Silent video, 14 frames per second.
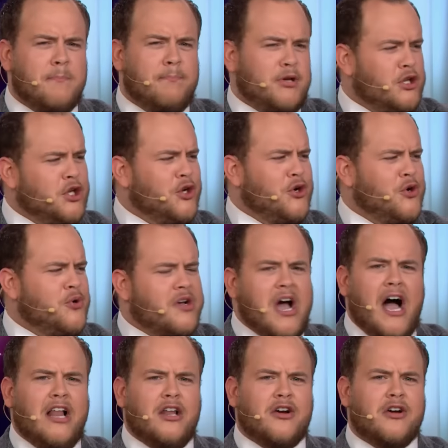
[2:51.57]
blue
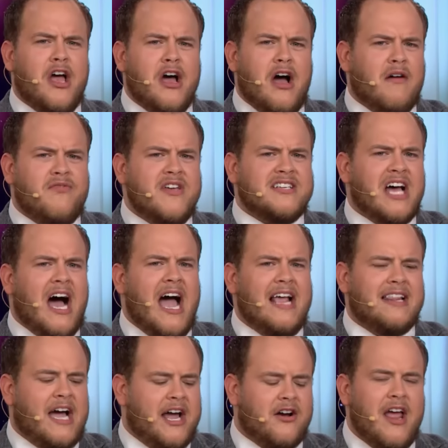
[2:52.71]
color of this
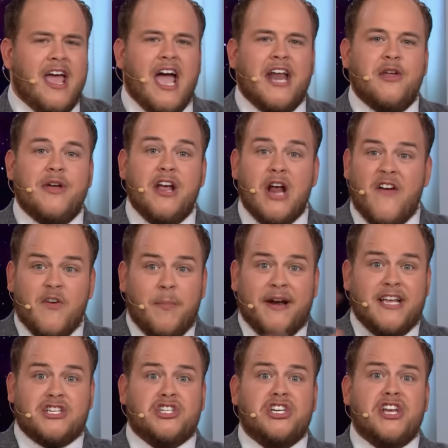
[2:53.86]
highlighter. And you hear everybody
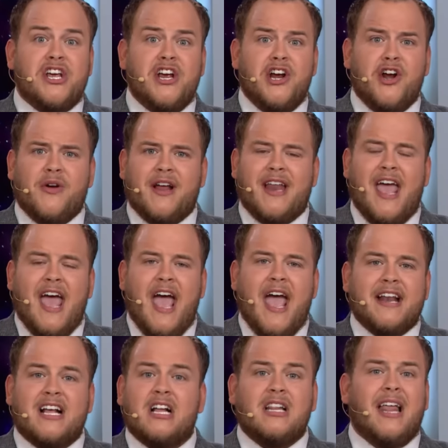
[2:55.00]
cheer and,
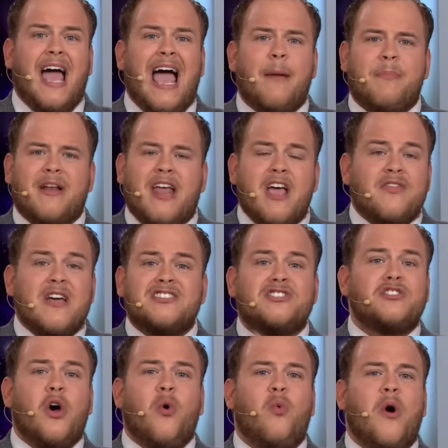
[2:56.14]
and clap, and that's
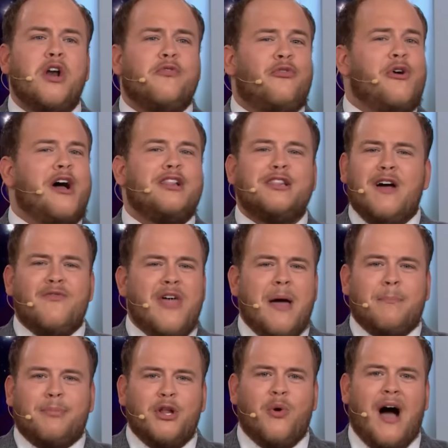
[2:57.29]
so wonderful. I love
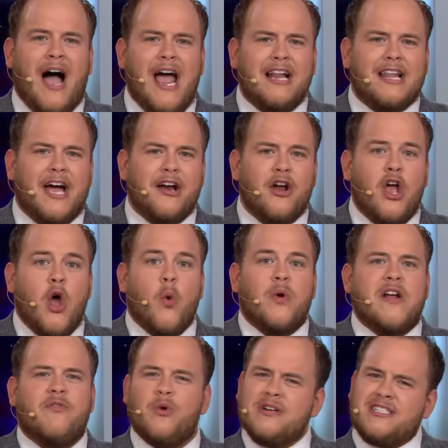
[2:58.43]
that blue highlighter.
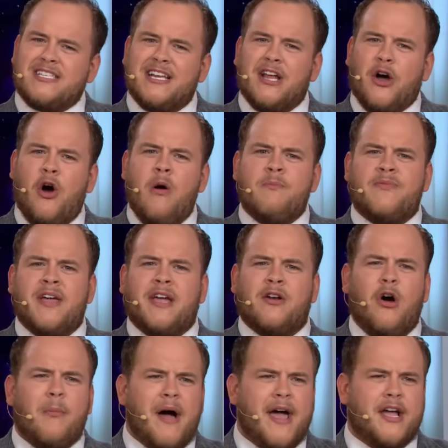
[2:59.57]
Whenever we're sitting at home thinking,
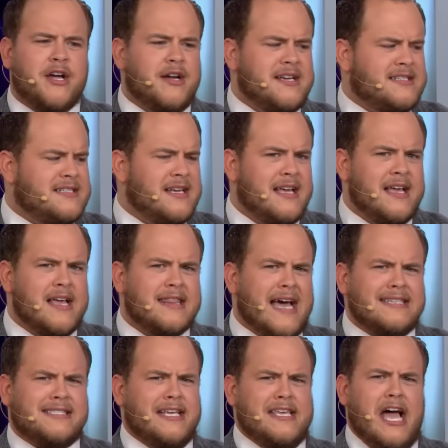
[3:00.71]
oh my goodness,
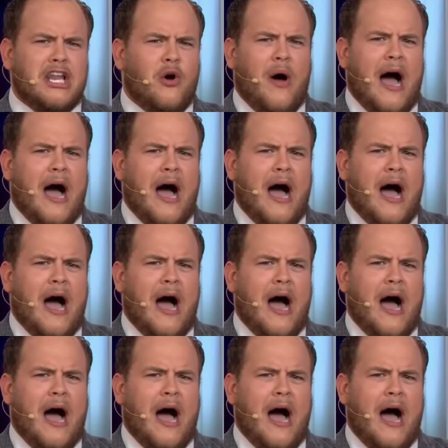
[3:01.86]
that's a yellow